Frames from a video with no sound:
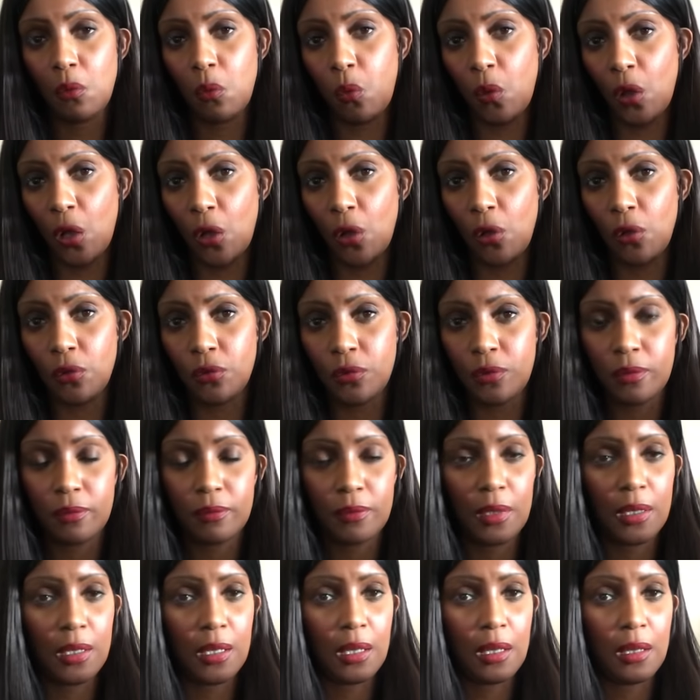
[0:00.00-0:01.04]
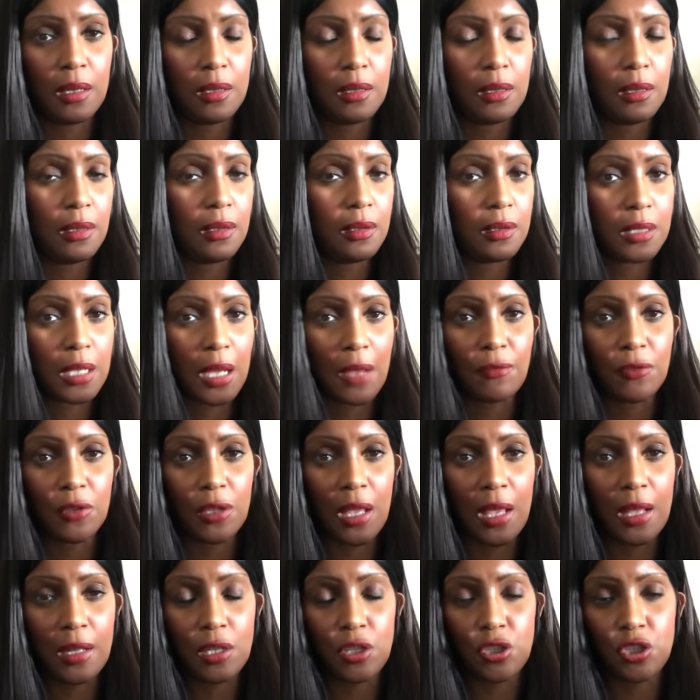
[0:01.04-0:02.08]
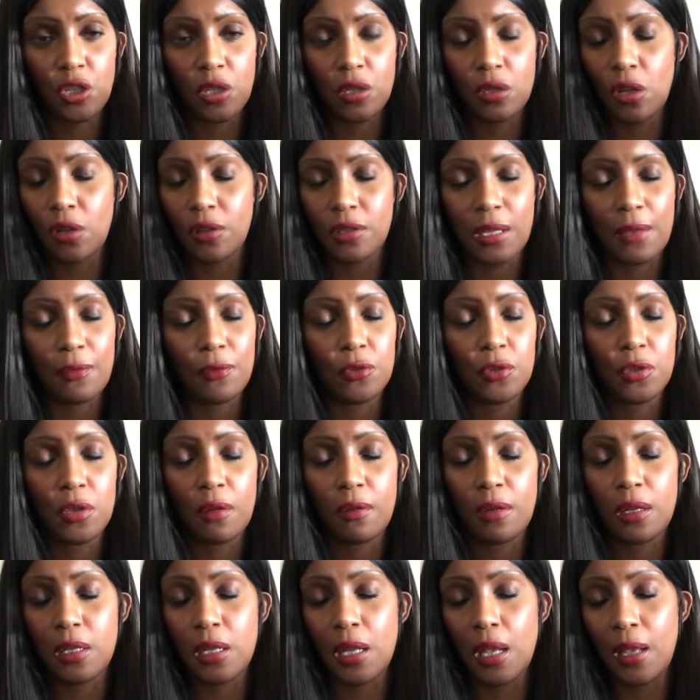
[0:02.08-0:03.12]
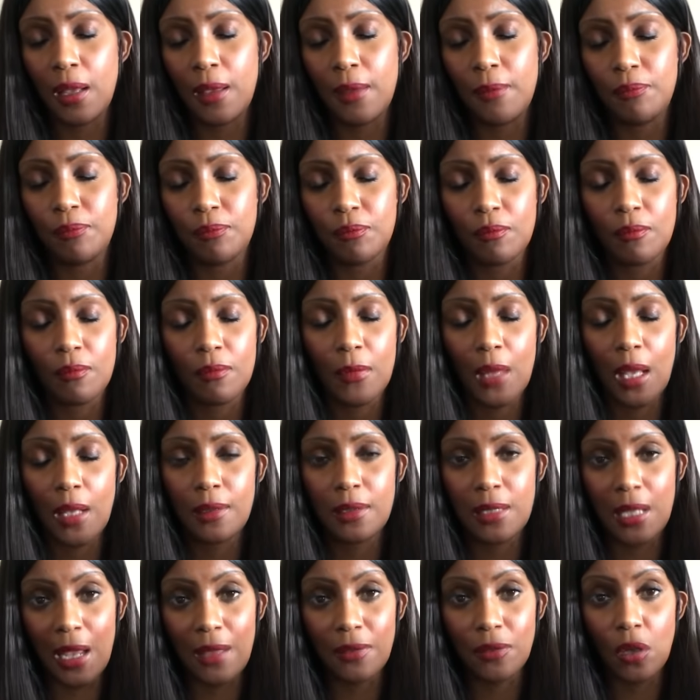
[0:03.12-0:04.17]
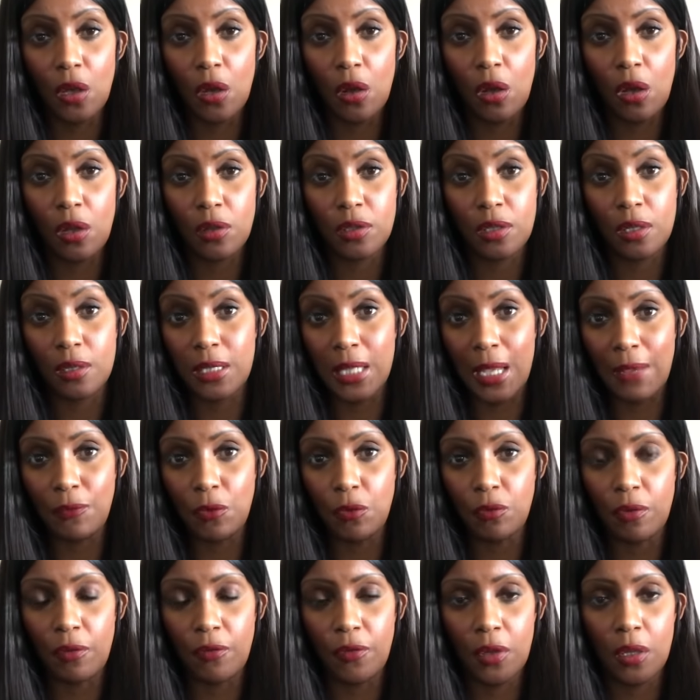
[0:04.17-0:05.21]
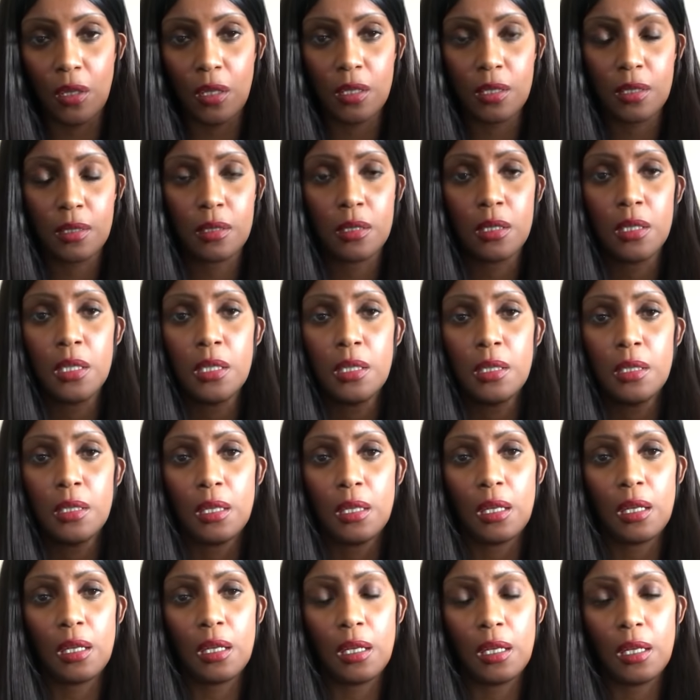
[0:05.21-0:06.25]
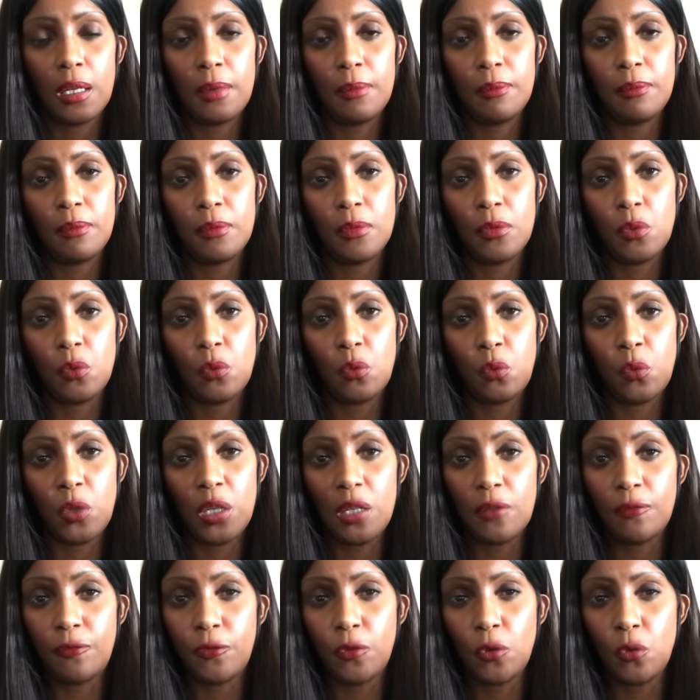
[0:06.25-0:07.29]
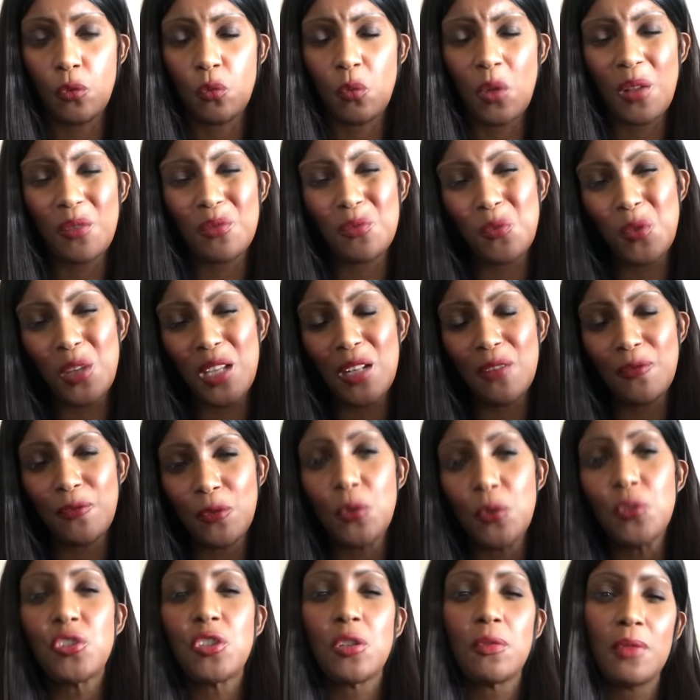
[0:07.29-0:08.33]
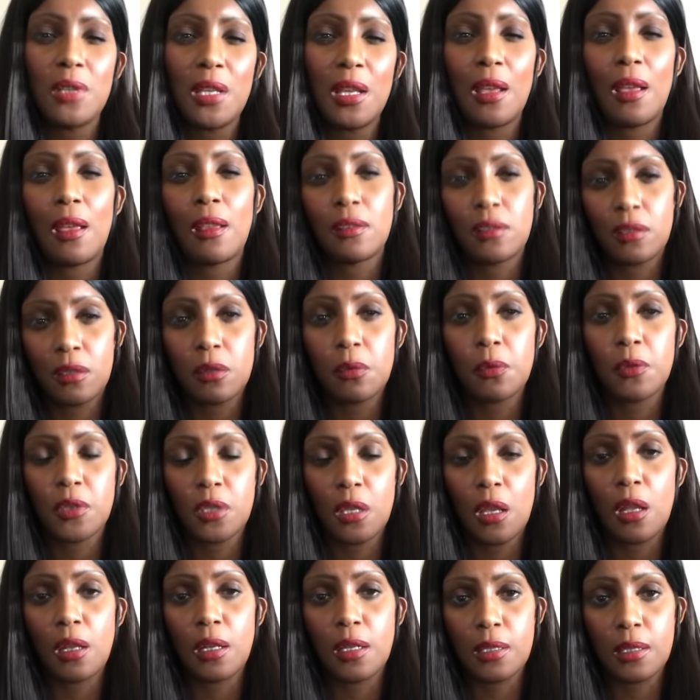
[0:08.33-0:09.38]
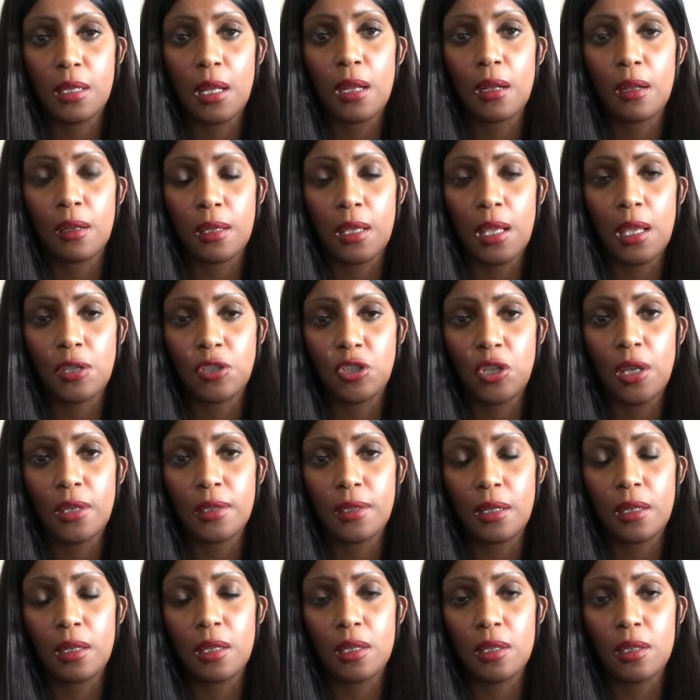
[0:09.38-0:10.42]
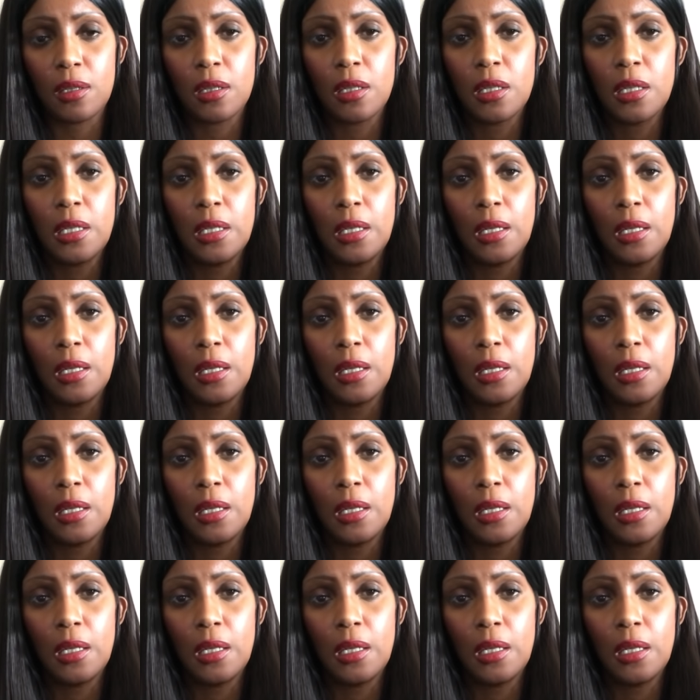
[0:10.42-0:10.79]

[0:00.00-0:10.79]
World, uh, Devil Energy, not Devil, sorry, um, Death card, Devil reversed, um, Wheel of Fortune, well, Wheel of Fortune, yeah, to a certain extent, I guess, yes it is.